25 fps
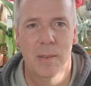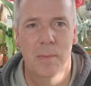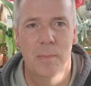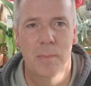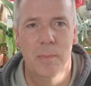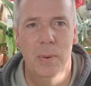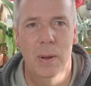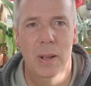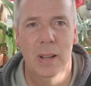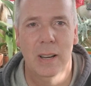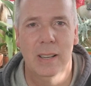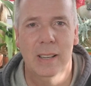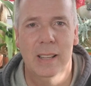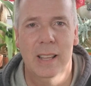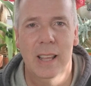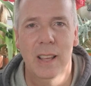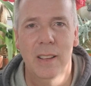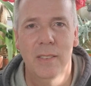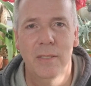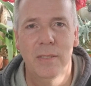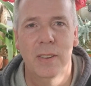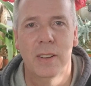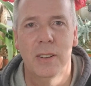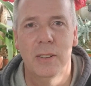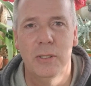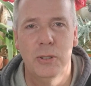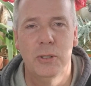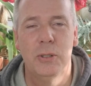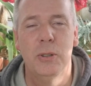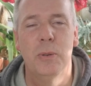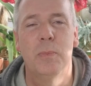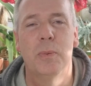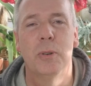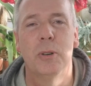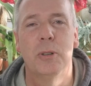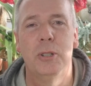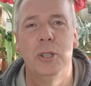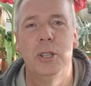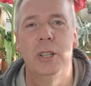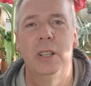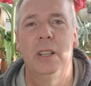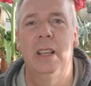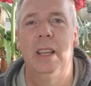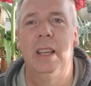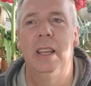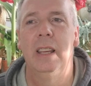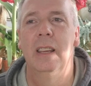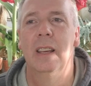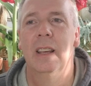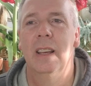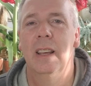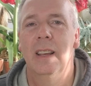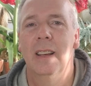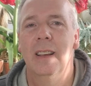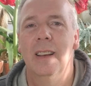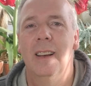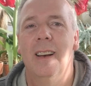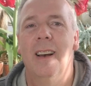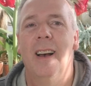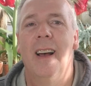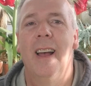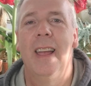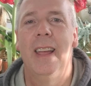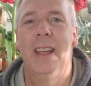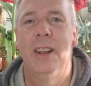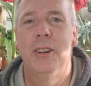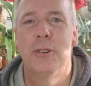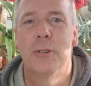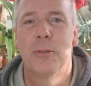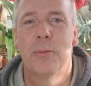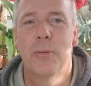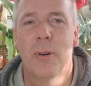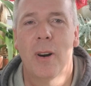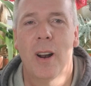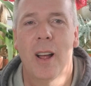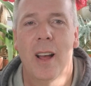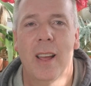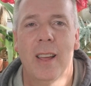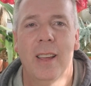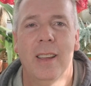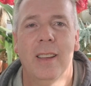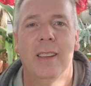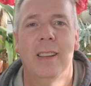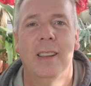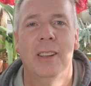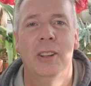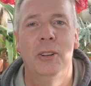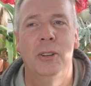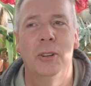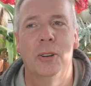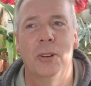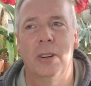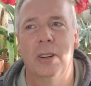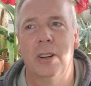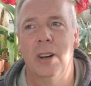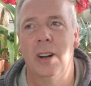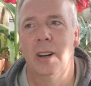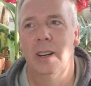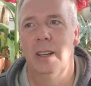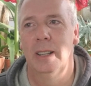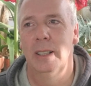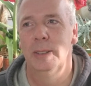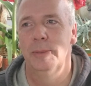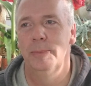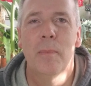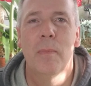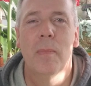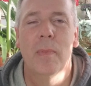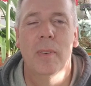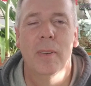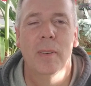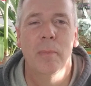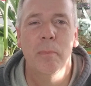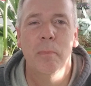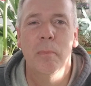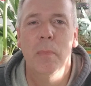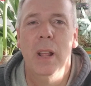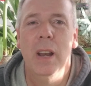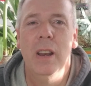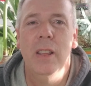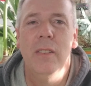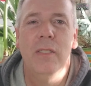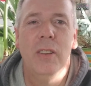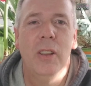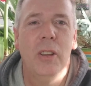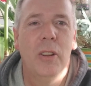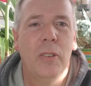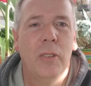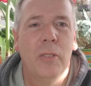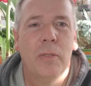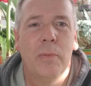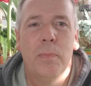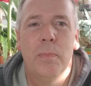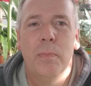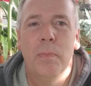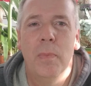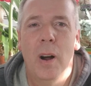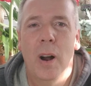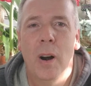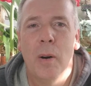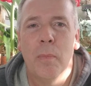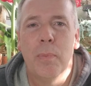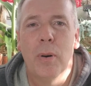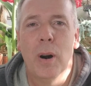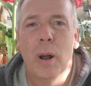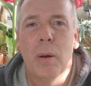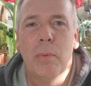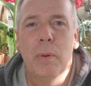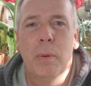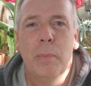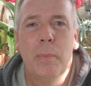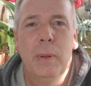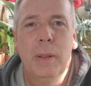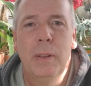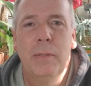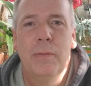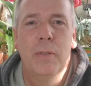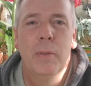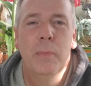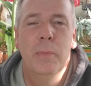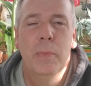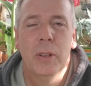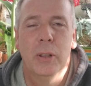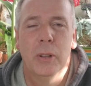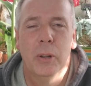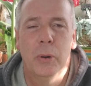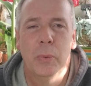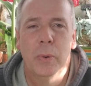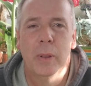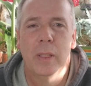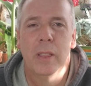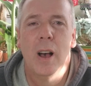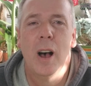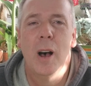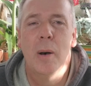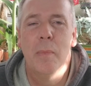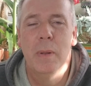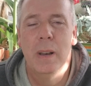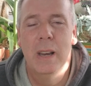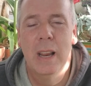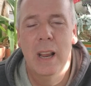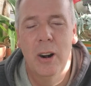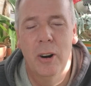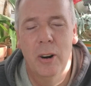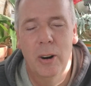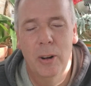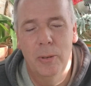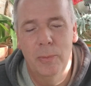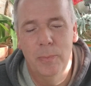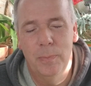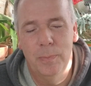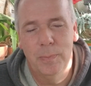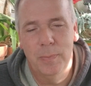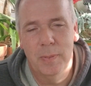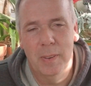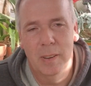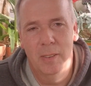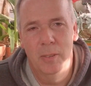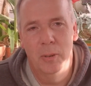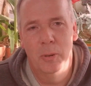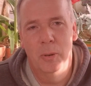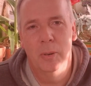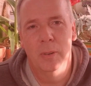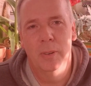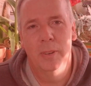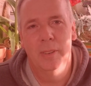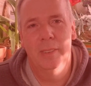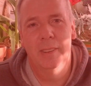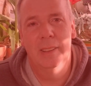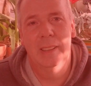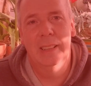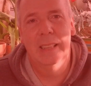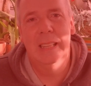but give super chili a try in your garden. Many of you are probably familiar with habanero, or at